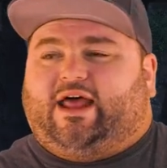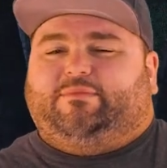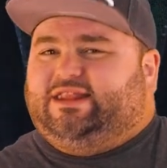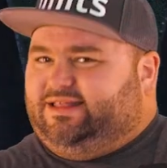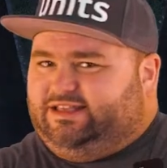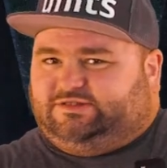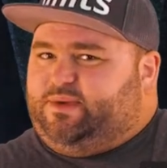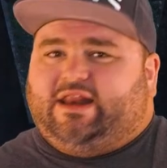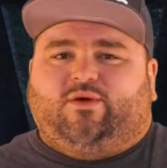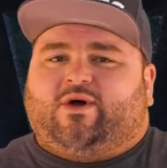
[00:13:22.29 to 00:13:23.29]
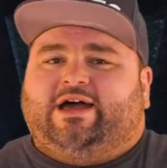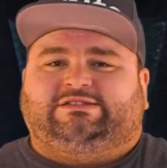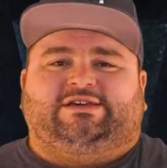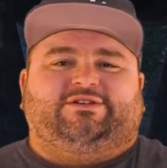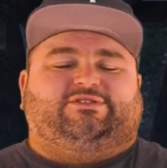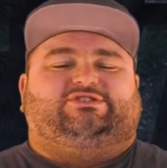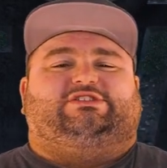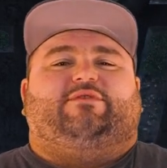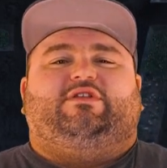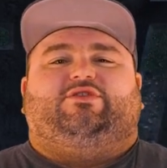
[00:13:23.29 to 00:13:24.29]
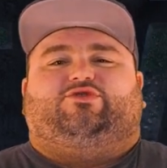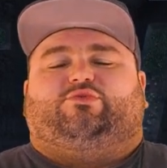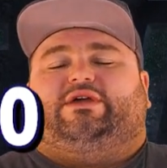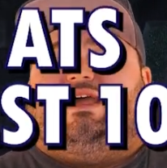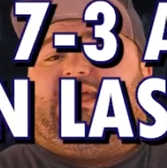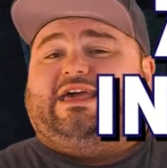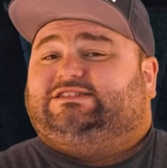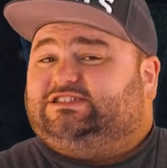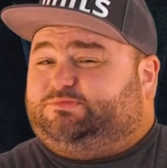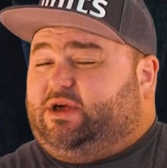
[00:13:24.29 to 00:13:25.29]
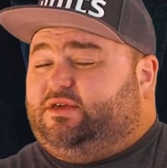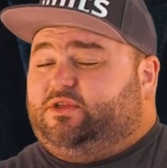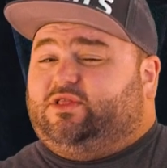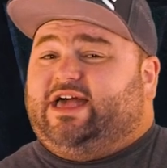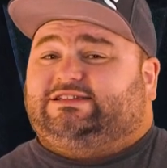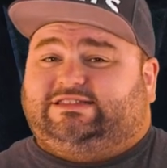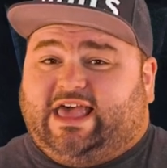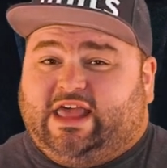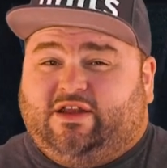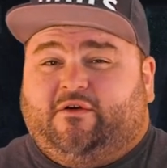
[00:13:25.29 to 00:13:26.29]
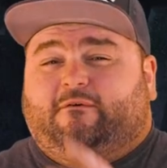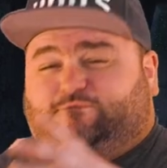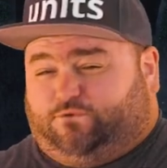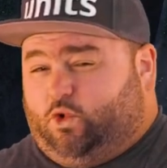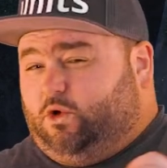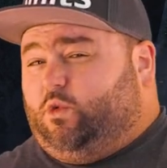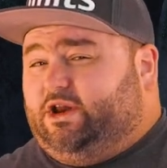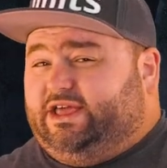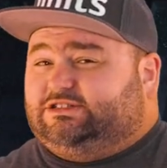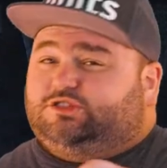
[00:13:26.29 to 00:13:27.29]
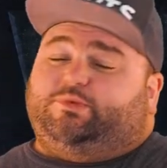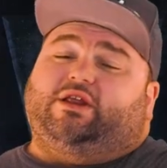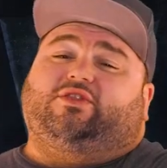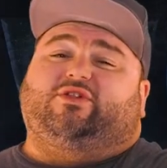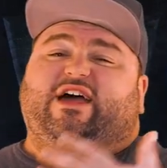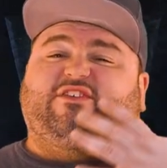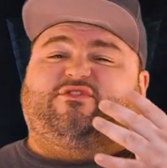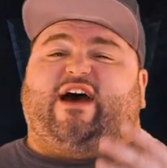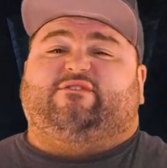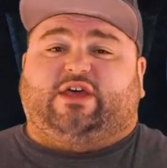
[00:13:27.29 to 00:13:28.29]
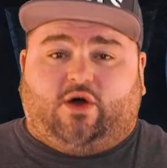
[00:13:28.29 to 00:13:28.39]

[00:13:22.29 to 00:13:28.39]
I mean, at least betting-wise, they're 7-3 against the spread in their last 10, 4-1 against the spread in their last 5 at